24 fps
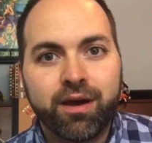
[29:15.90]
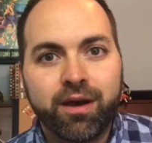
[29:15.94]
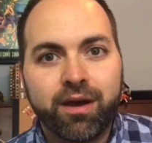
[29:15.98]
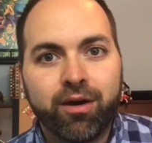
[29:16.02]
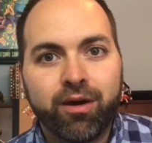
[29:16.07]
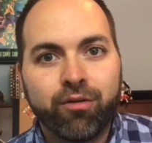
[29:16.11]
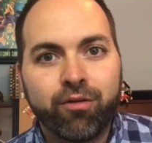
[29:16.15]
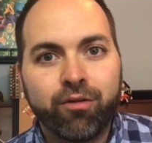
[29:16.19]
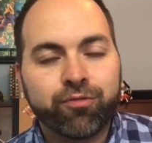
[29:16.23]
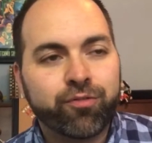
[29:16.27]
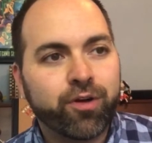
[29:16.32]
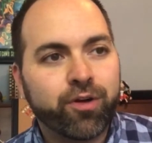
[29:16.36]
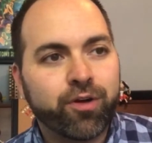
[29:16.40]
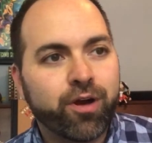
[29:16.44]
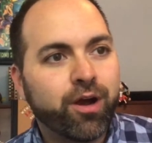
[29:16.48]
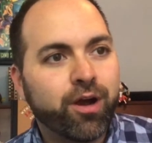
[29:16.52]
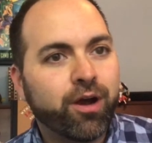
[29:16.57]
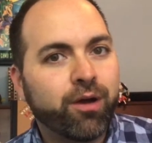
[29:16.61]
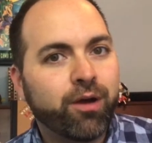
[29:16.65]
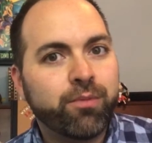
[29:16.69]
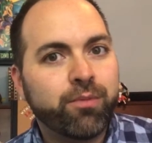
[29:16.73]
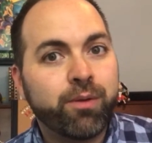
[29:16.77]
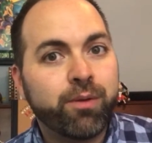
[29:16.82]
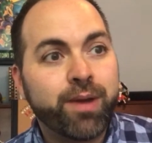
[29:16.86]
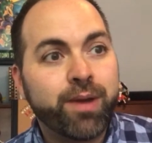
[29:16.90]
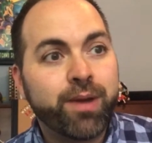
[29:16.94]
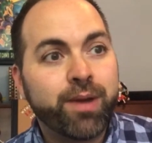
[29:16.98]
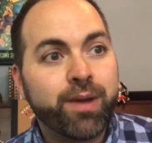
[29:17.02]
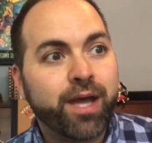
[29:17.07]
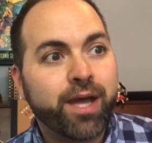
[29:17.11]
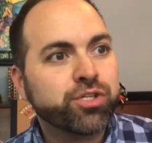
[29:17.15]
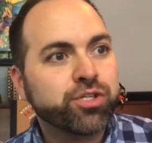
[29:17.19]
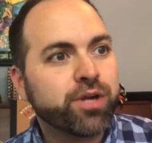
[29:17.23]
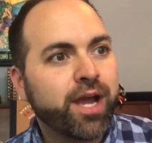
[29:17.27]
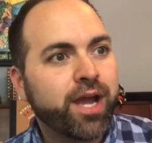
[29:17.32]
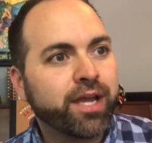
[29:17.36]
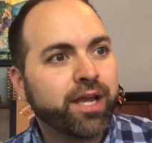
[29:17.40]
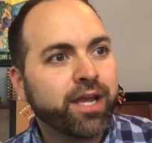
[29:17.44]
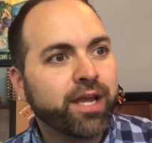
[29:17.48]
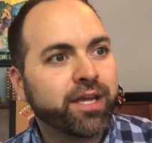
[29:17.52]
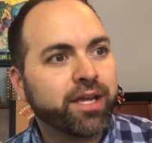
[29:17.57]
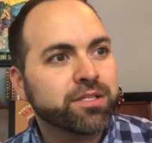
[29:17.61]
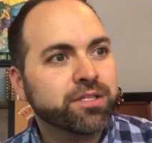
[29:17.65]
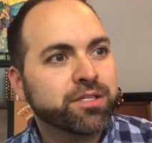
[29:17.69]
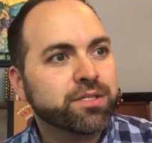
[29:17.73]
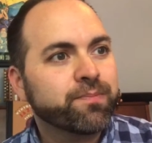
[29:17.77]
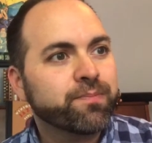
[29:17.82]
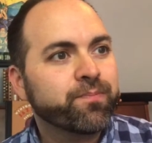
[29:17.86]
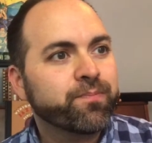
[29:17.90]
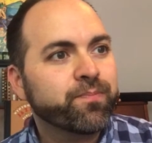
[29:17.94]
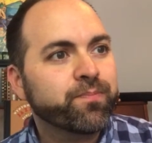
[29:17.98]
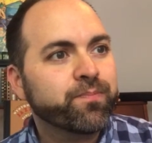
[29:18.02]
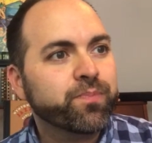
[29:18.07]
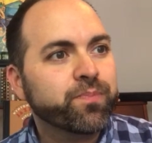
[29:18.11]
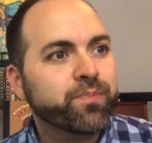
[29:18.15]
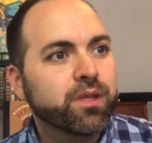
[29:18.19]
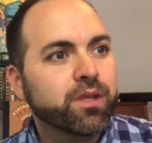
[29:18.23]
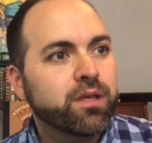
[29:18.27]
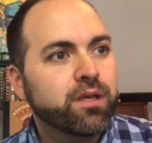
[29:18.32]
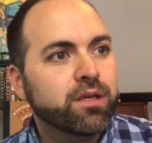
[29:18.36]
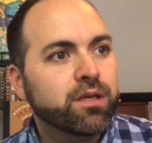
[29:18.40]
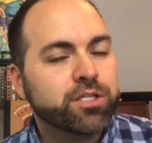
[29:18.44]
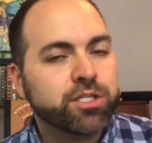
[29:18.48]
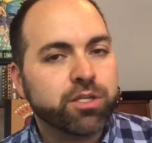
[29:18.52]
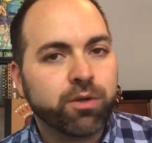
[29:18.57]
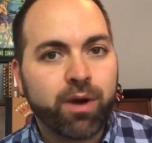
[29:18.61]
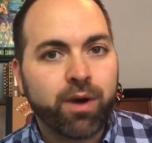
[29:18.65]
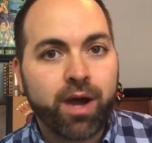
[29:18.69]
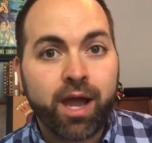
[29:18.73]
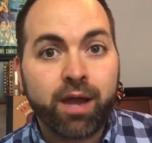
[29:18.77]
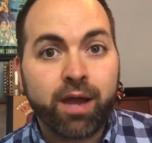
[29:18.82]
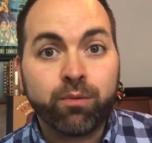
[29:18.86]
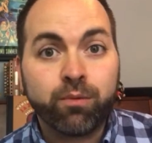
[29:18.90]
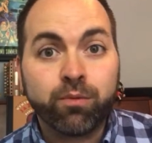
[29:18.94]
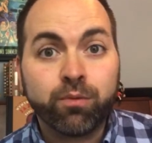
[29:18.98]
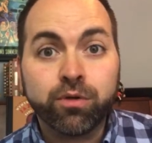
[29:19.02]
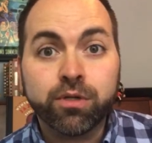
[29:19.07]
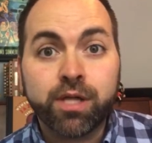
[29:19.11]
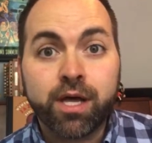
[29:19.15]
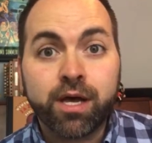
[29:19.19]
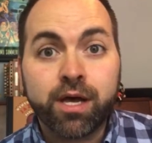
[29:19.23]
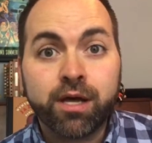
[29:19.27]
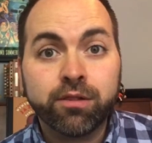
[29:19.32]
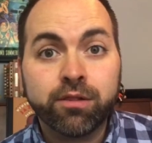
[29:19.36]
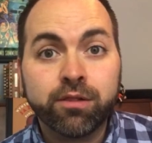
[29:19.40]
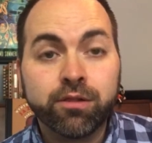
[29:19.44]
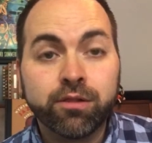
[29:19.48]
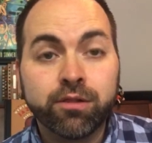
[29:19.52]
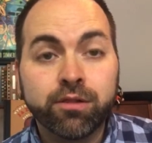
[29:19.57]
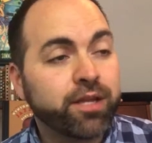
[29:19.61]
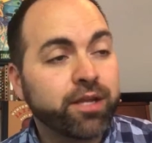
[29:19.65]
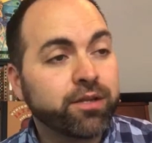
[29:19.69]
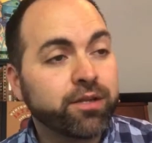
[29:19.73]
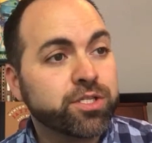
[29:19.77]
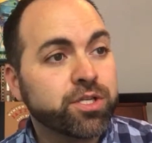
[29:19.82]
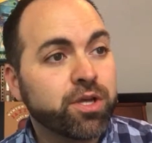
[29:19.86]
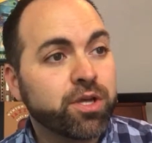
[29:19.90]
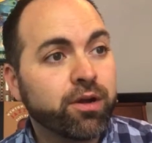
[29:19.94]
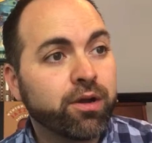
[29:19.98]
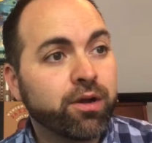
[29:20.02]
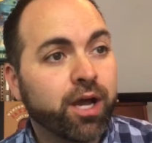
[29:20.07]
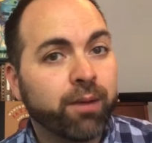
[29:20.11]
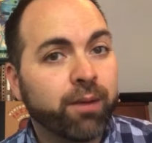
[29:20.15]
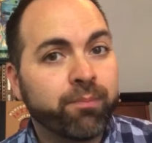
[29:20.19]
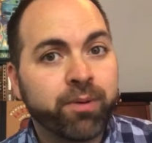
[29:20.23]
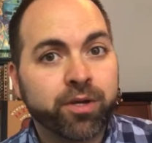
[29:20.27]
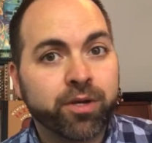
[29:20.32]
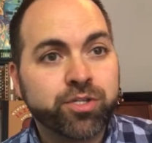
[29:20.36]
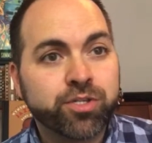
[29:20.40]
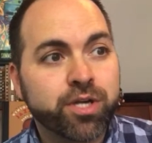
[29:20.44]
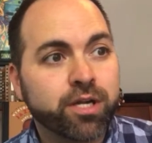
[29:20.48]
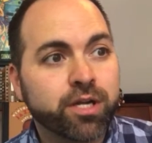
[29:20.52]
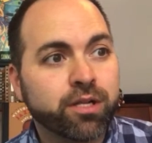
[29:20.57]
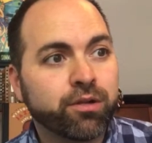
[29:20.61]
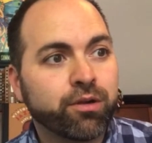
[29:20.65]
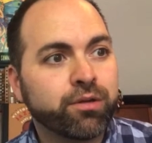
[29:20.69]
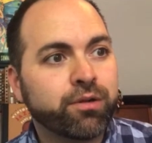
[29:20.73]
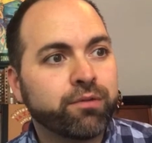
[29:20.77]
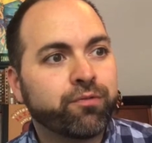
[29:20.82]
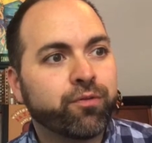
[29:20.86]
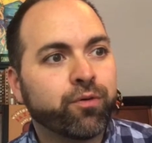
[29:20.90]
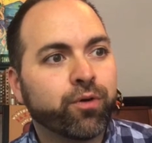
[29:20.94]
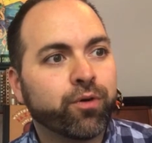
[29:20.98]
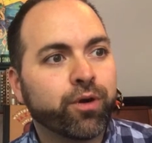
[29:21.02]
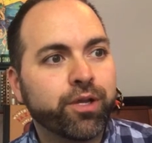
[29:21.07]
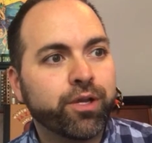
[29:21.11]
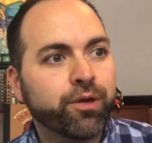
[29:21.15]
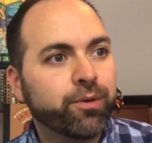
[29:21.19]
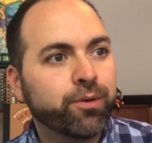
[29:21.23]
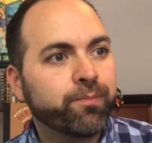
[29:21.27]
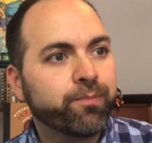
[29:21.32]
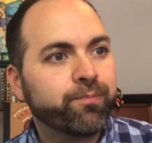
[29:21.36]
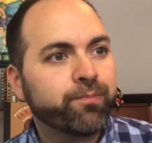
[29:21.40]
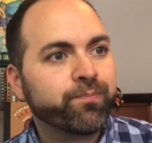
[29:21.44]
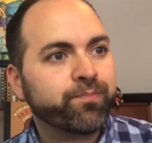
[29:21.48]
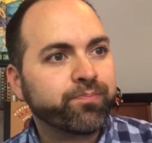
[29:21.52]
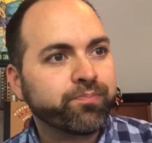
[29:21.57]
from Imagine Dragons. So I will look that song up, and I'll try to learn it for you.